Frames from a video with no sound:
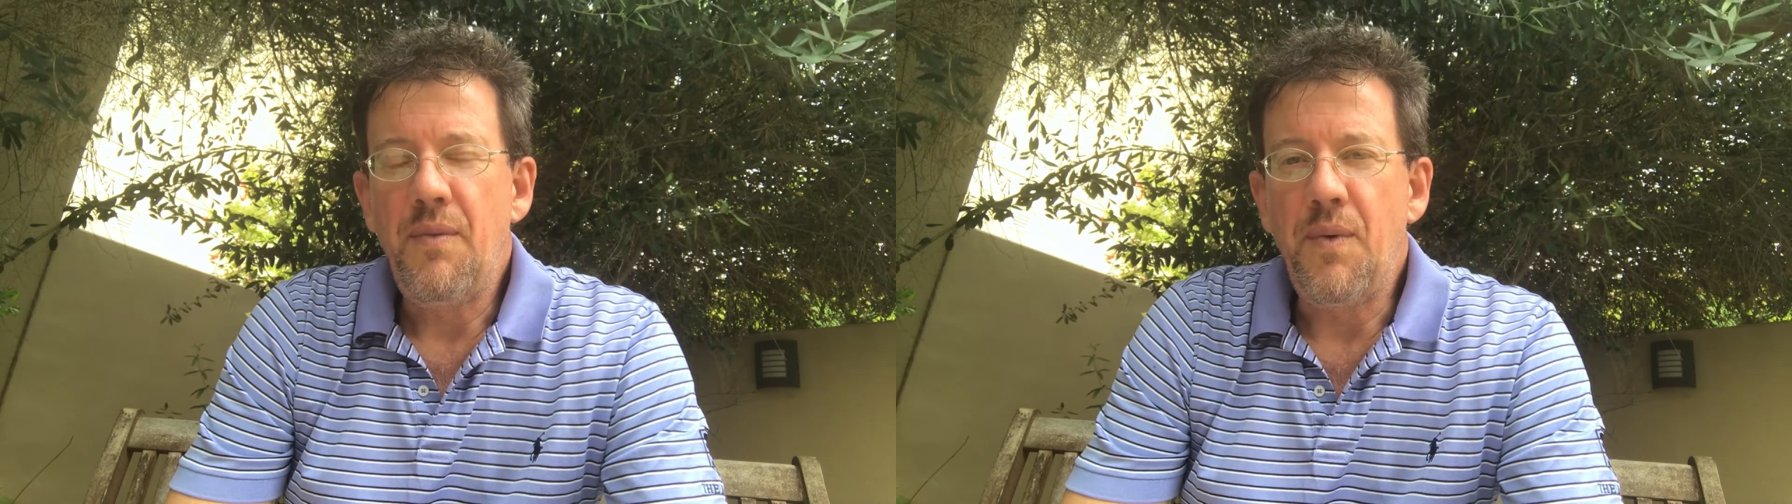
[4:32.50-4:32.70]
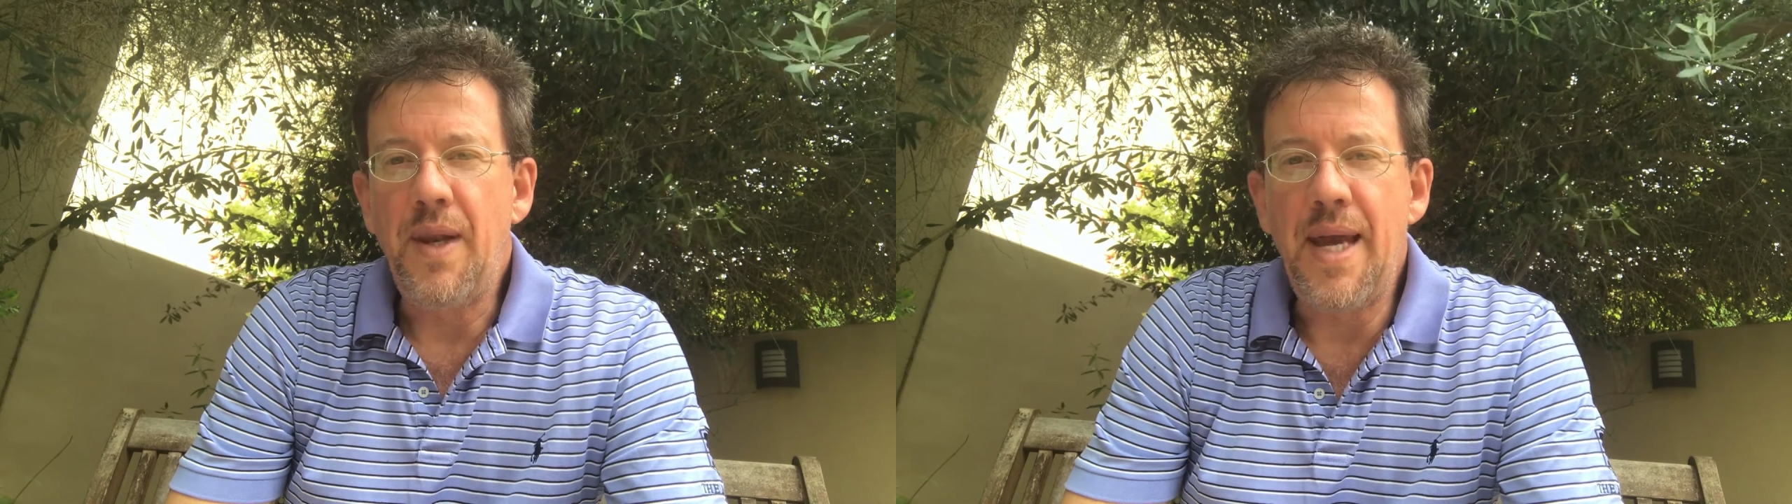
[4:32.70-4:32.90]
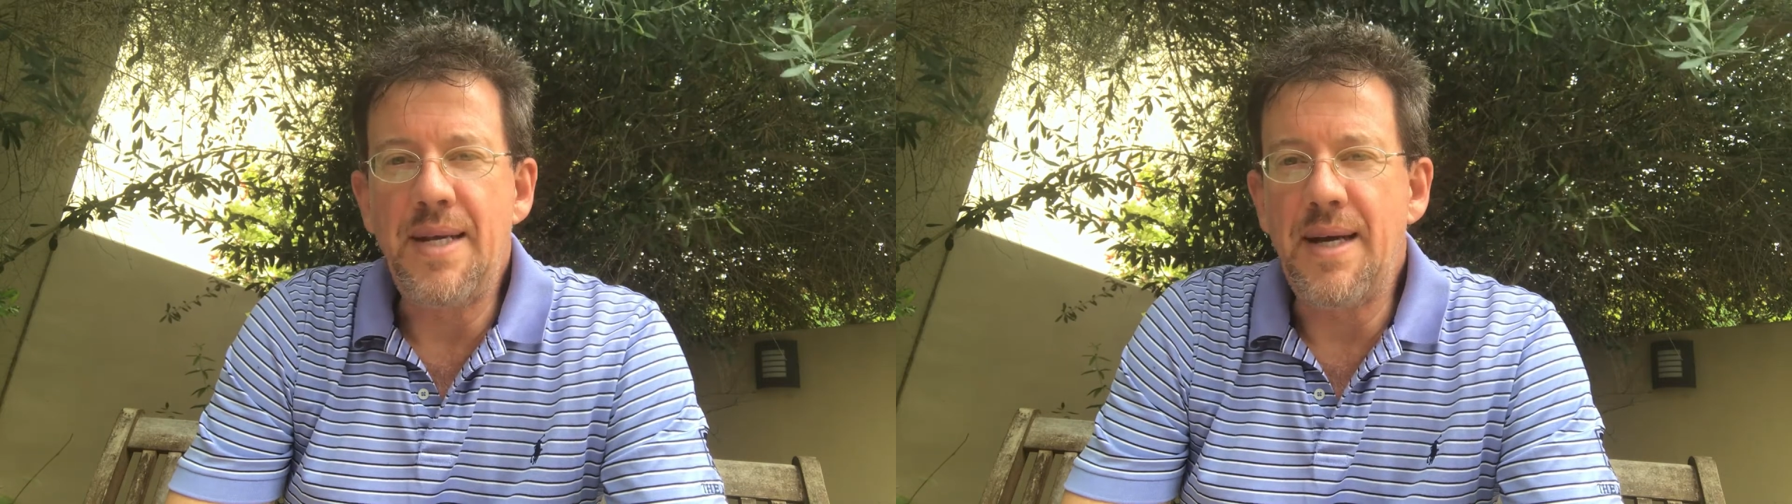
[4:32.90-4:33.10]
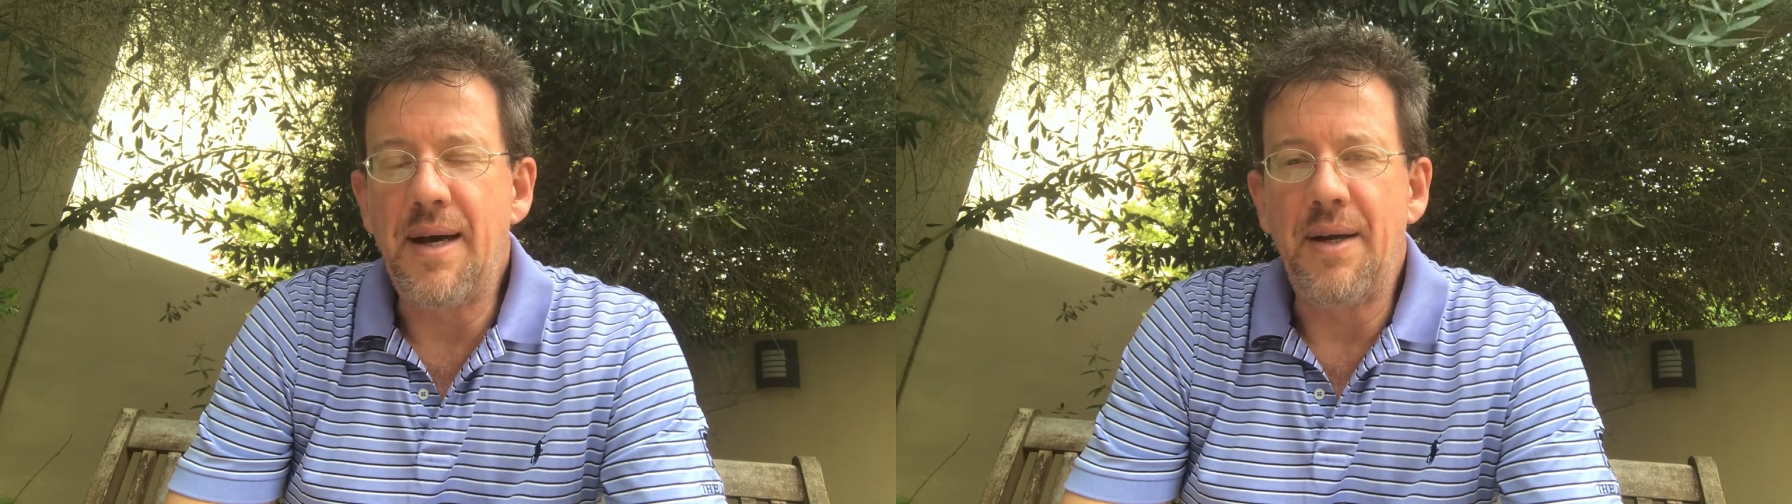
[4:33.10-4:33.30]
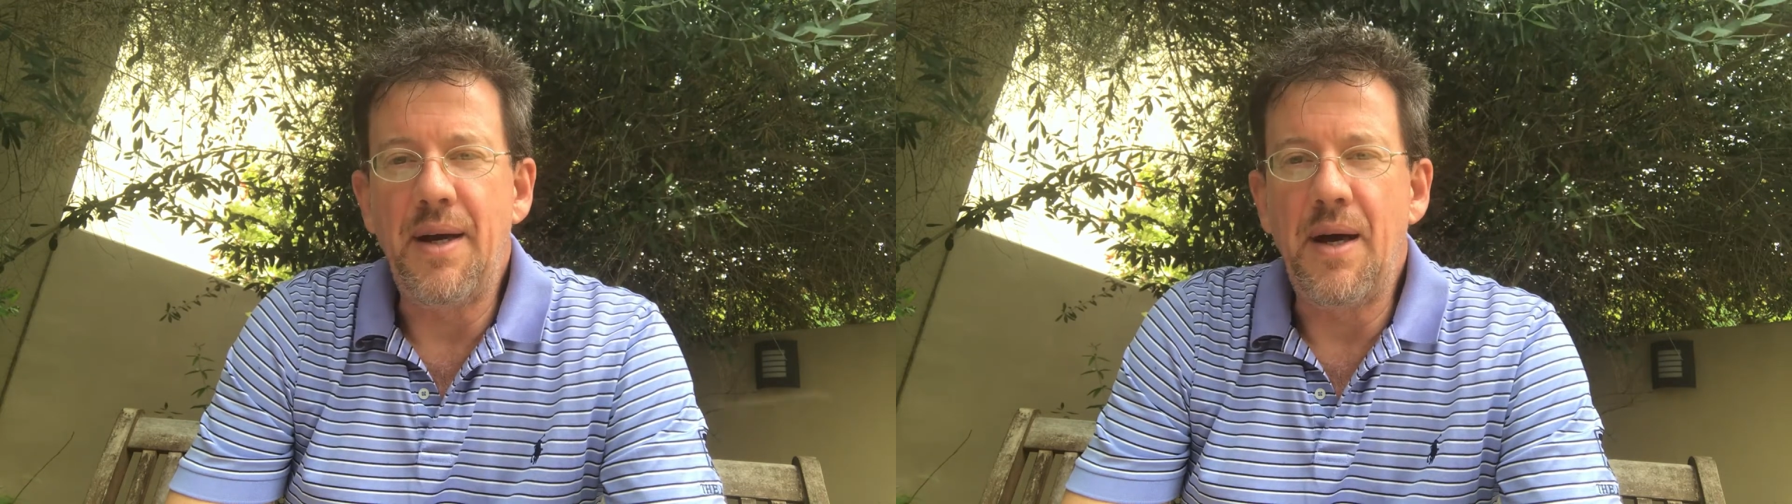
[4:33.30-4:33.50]
lay
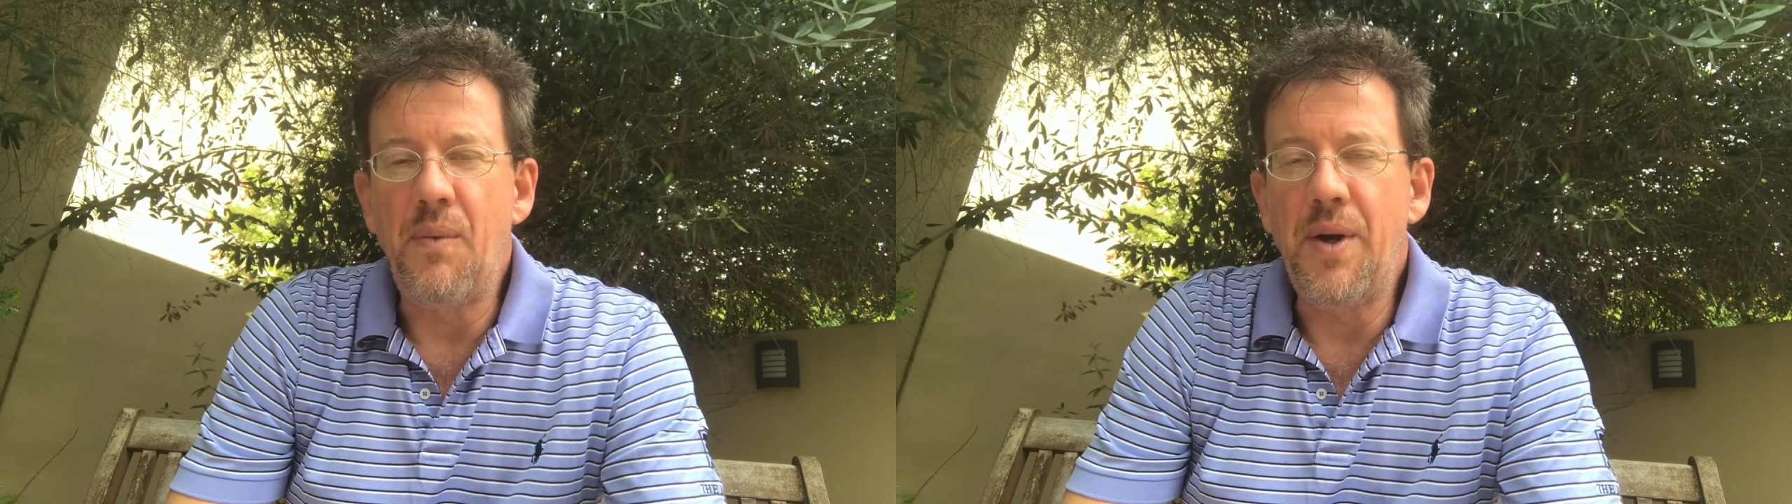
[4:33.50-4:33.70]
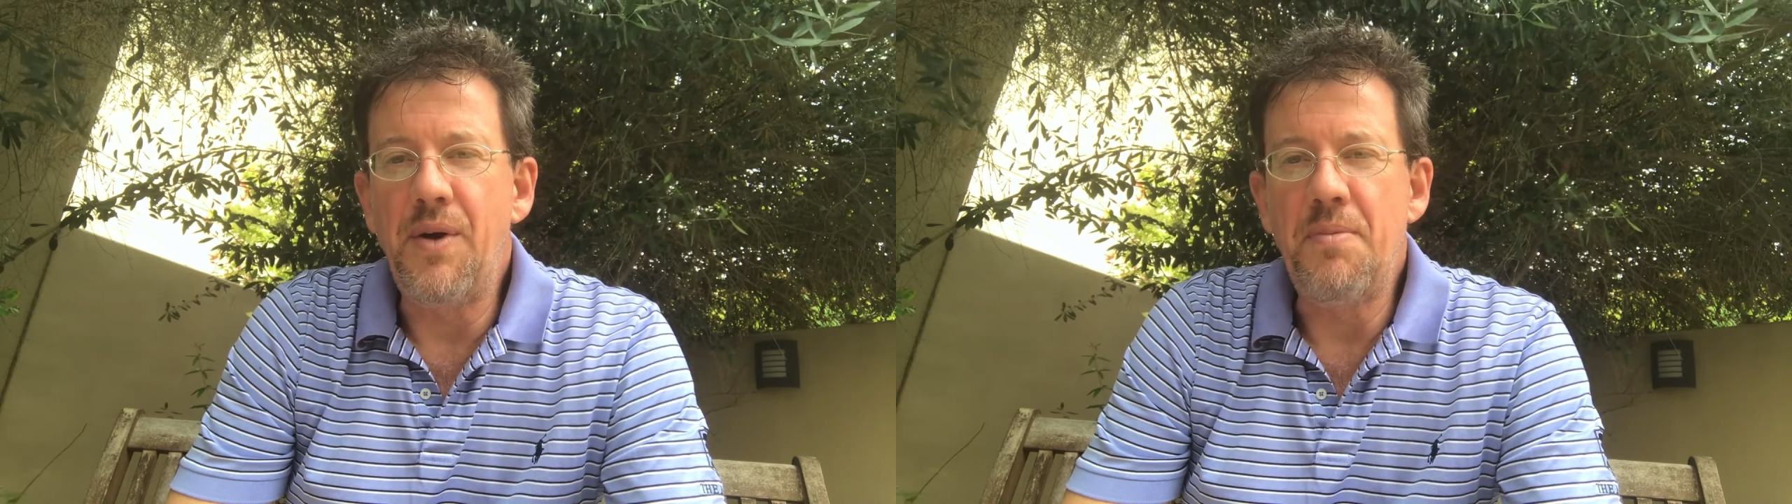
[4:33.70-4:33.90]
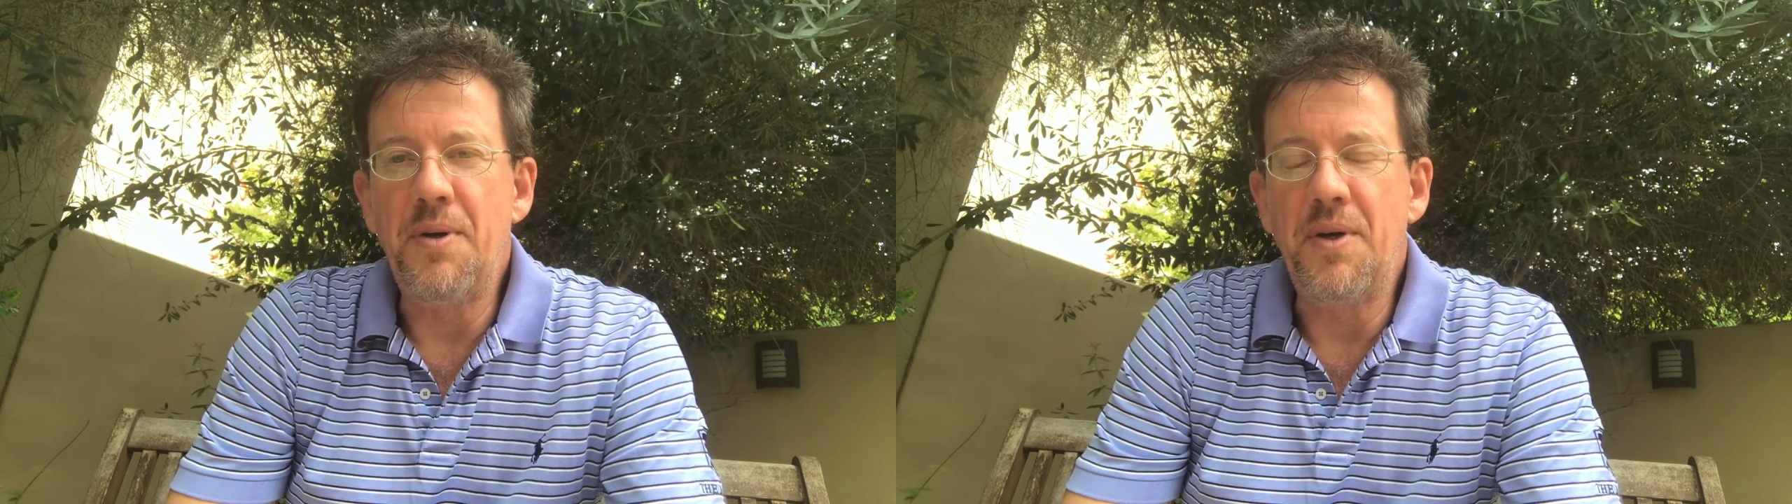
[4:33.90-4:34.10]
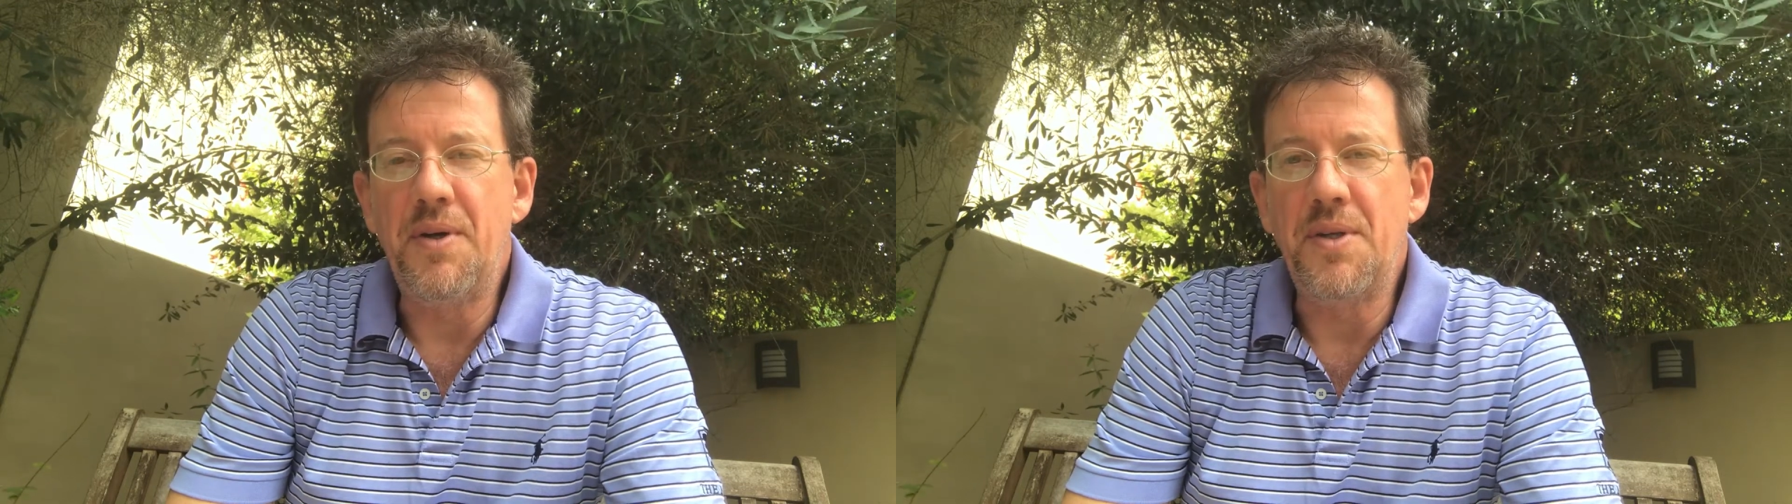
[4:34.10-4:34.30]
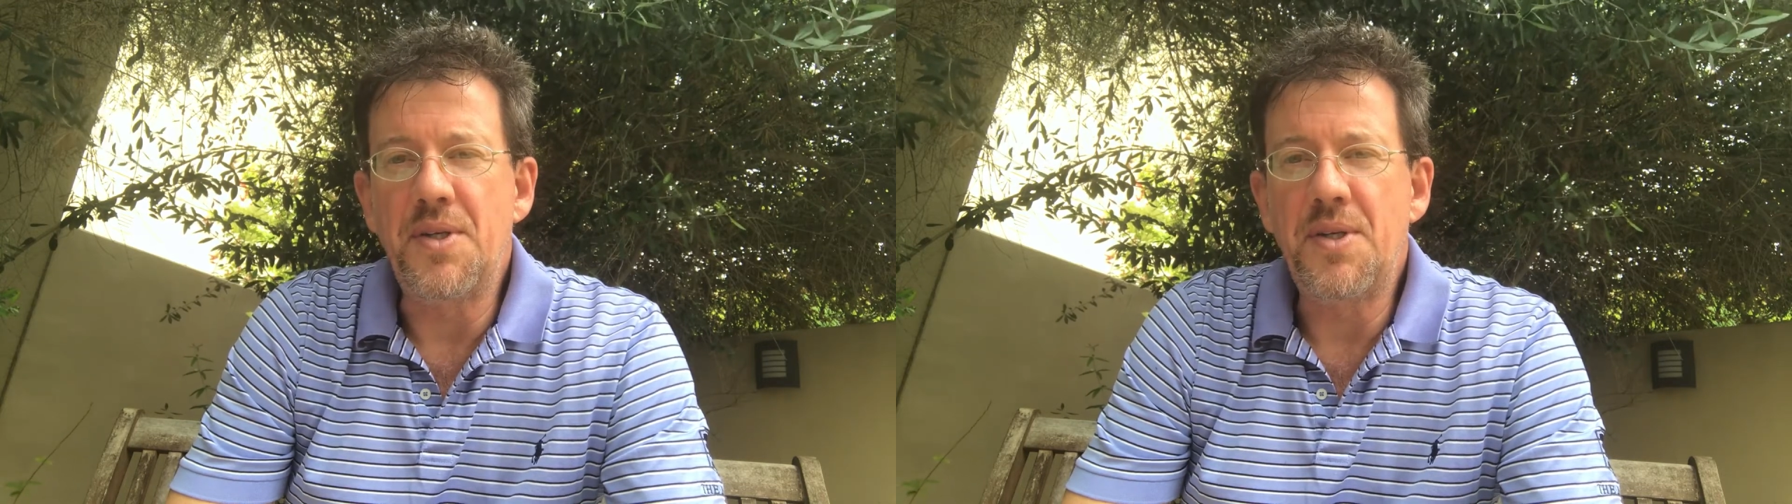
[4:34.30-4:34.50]
down our weary
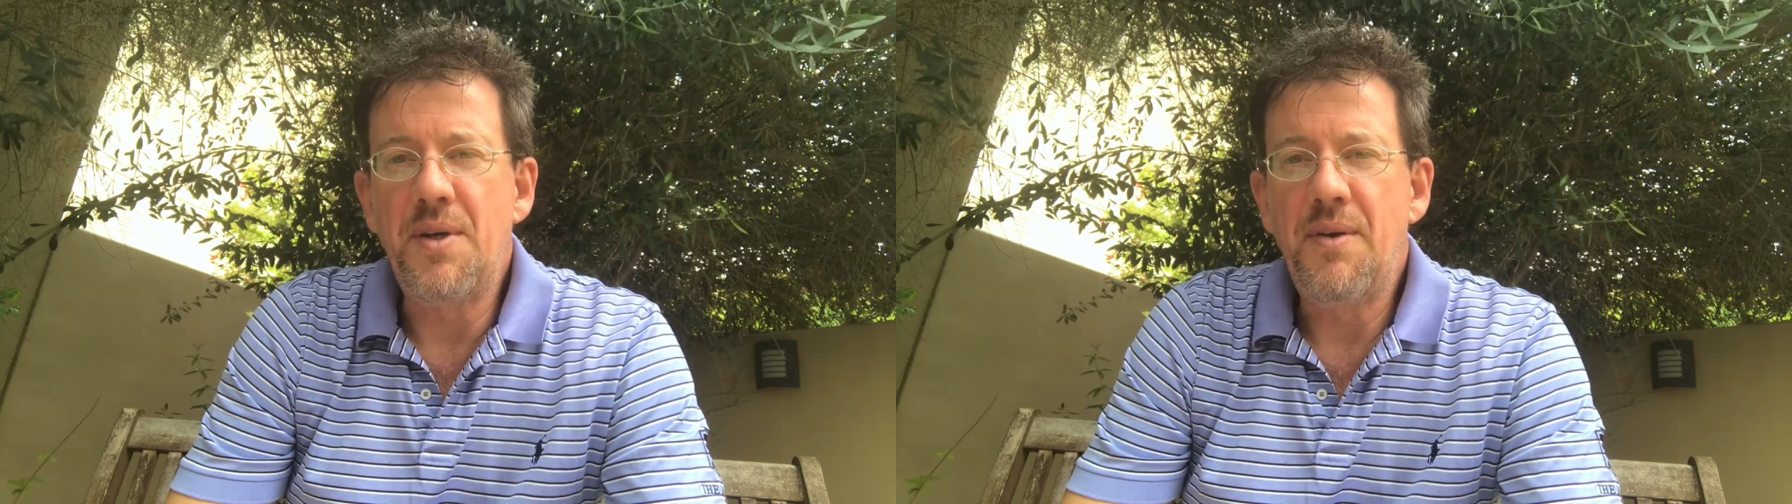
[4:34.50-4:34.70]
burdens